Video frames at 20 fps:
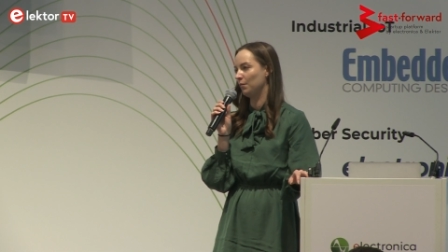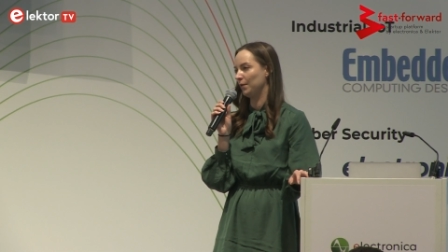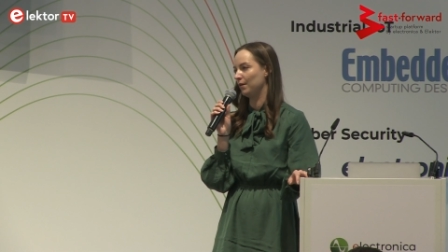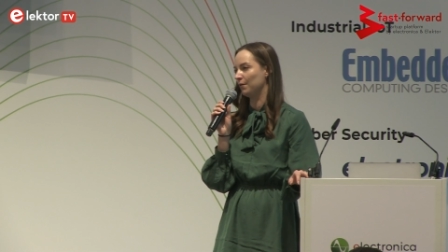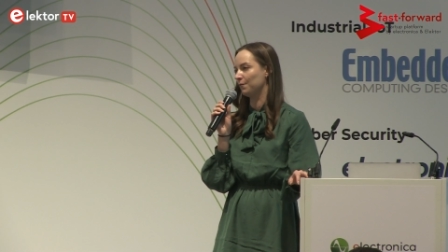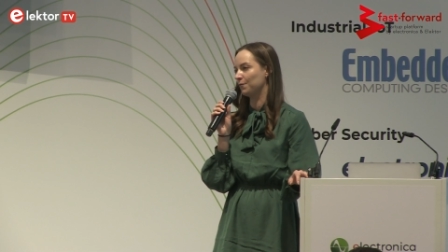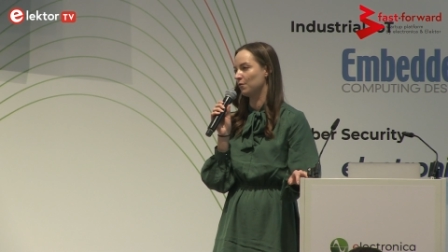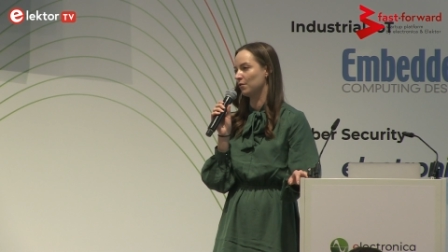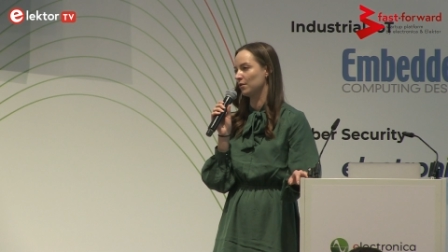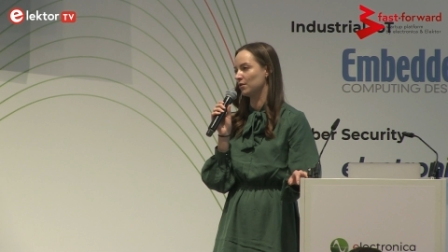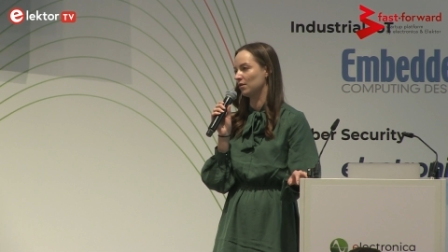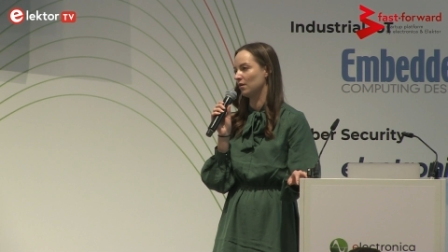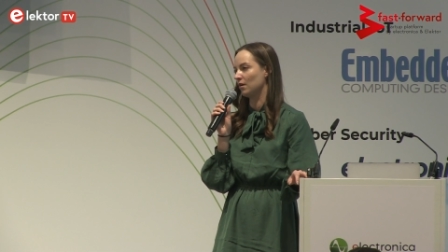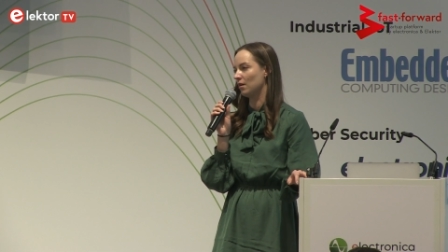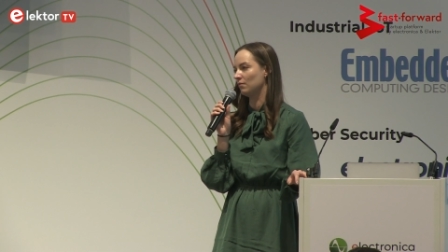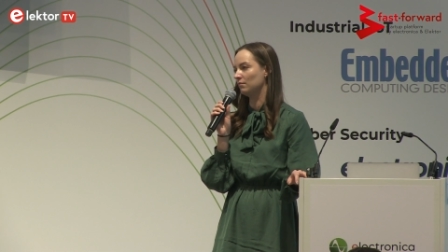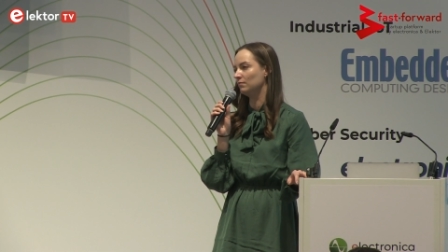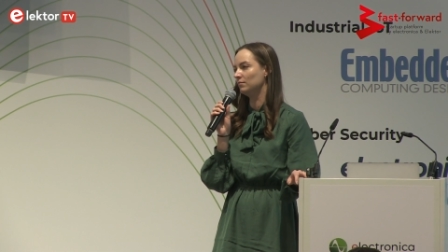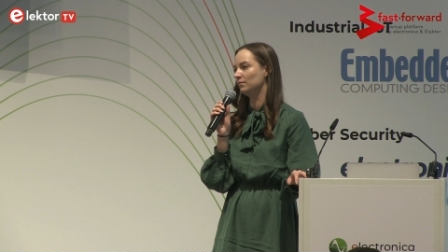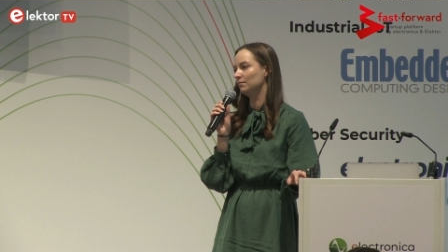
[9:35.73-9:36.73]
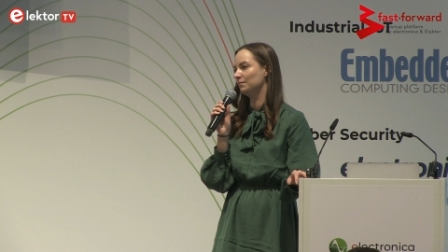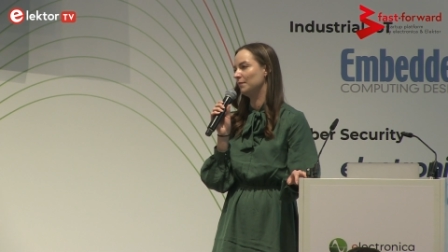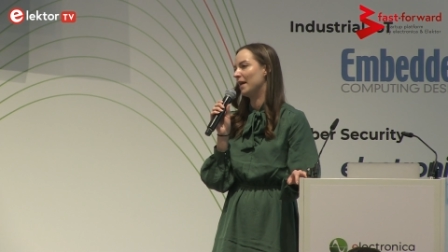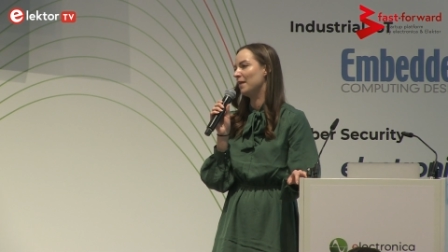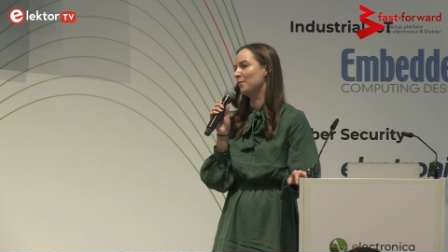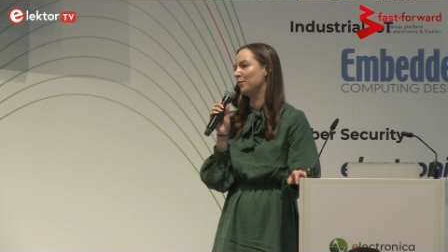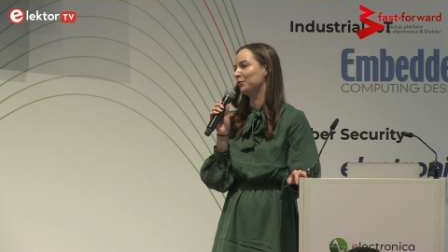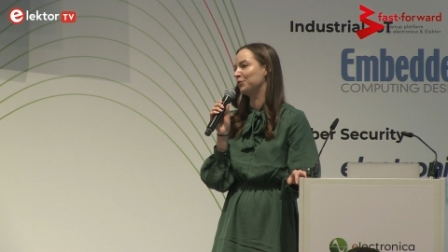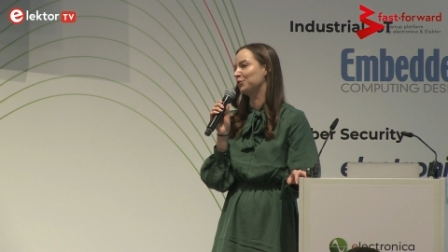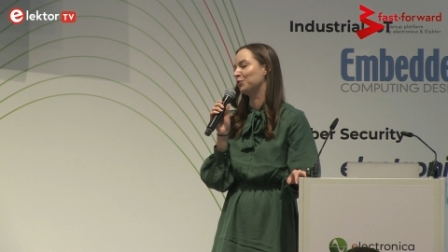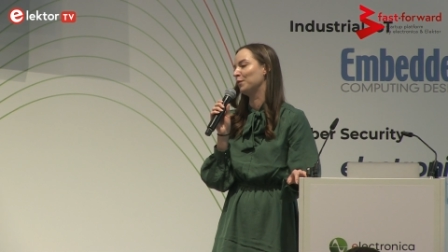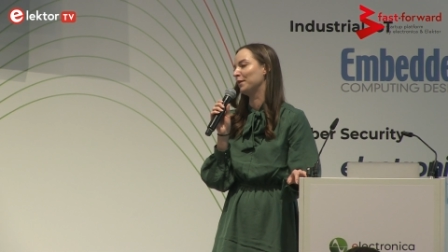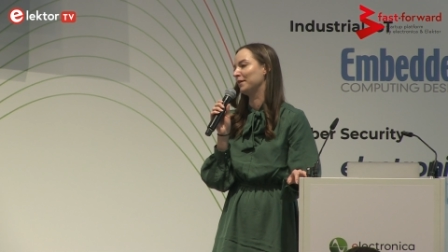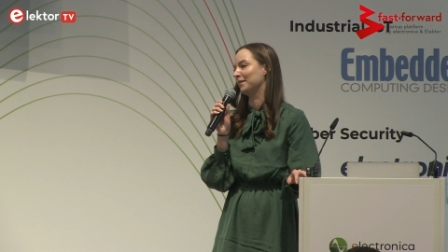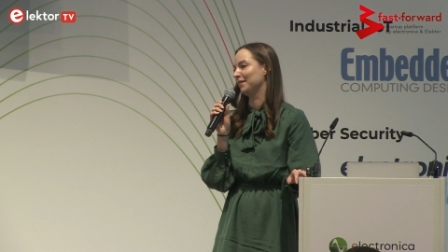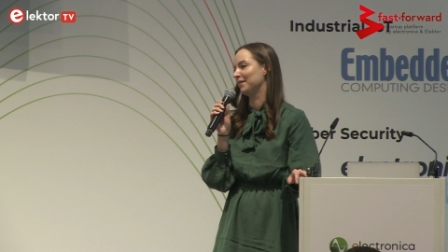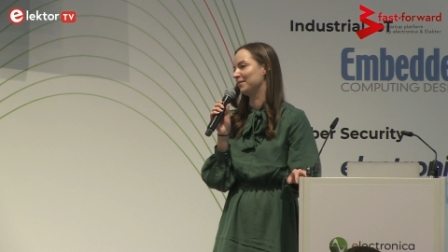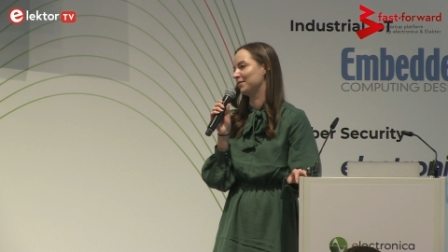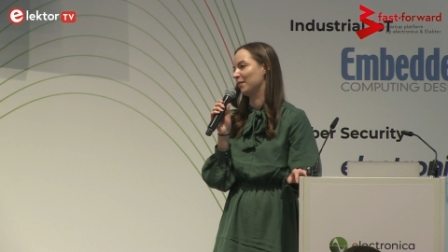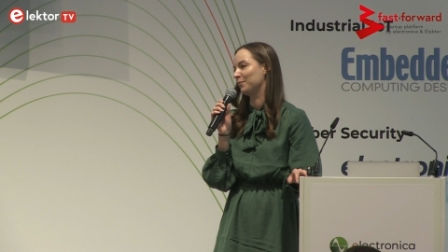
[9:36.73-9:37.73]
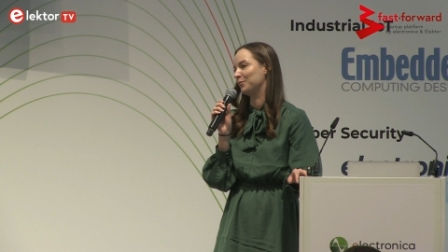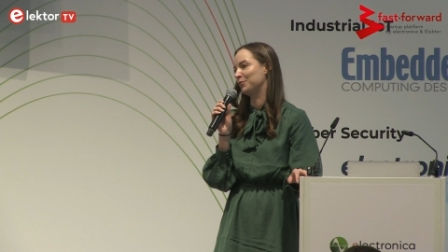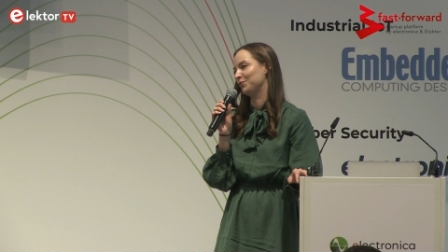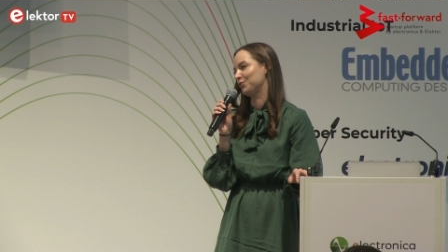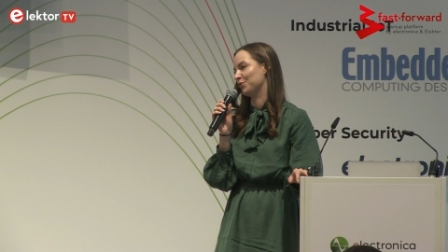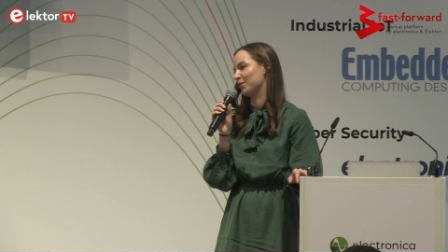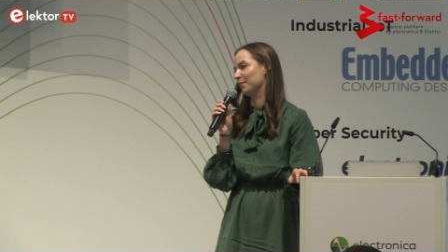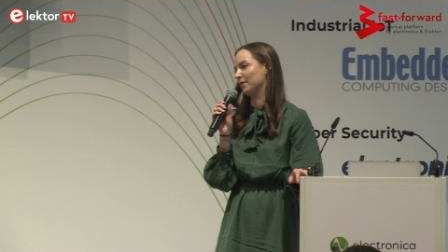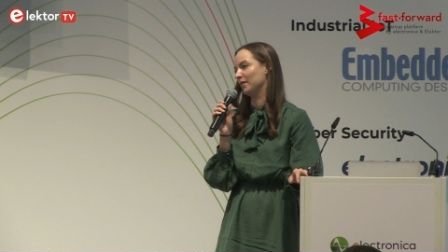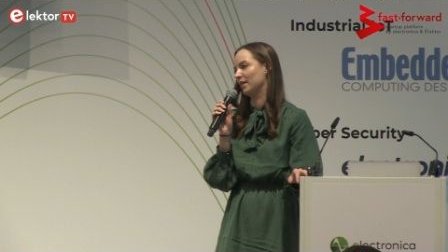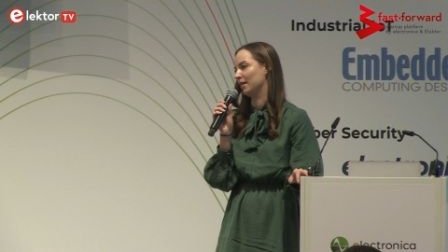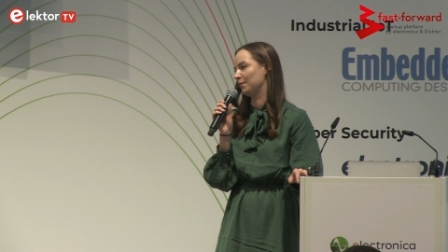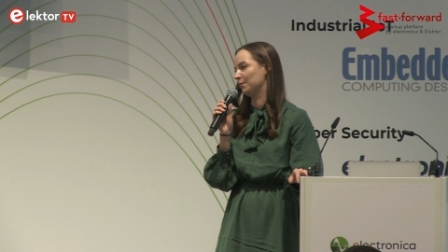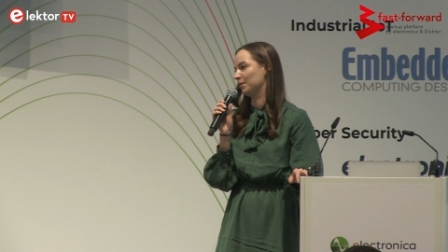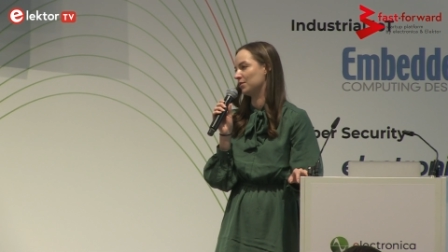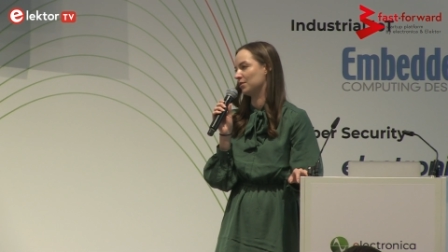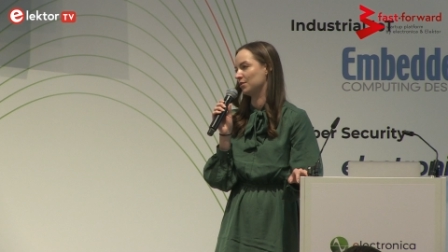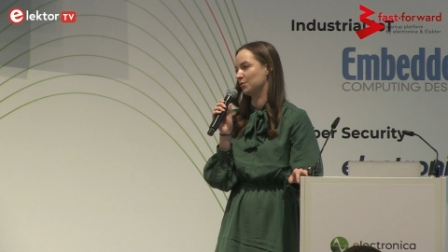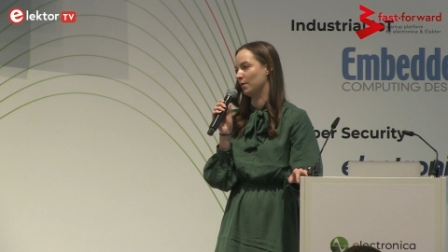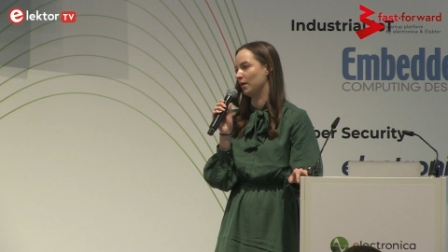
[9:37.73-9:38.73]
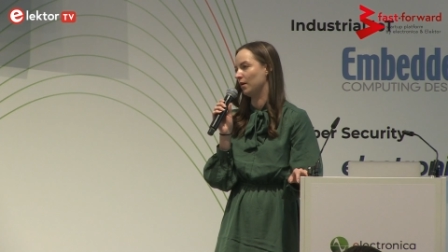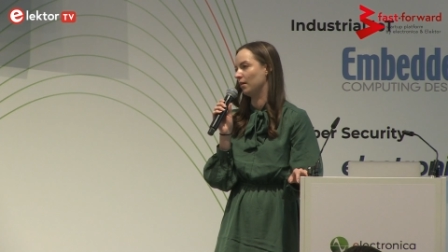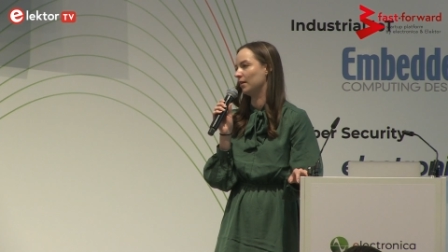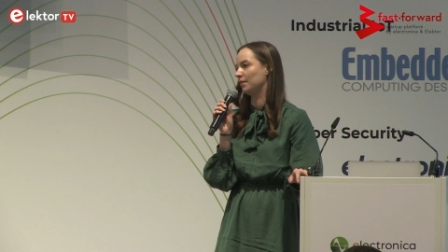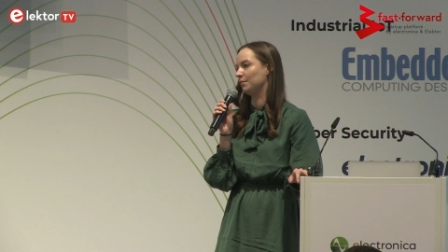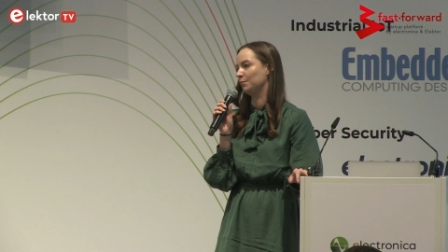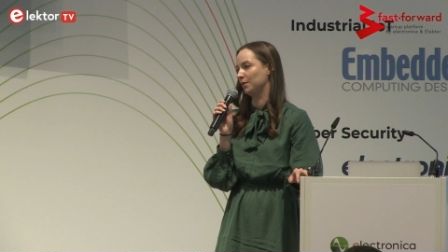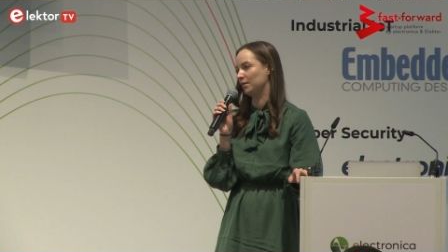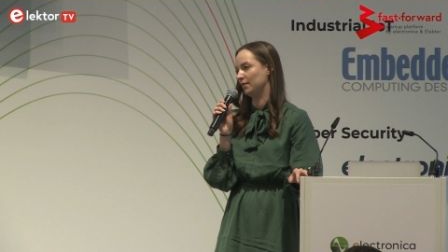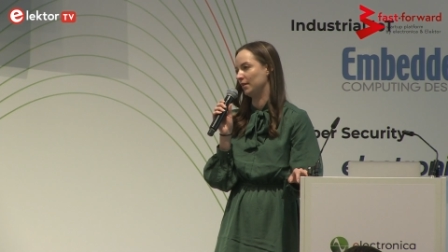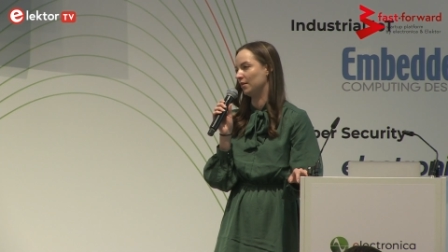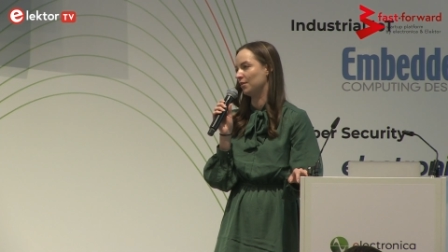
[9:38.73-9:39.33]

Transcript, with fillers: we of course are able to quickly adopt to German language as well and with the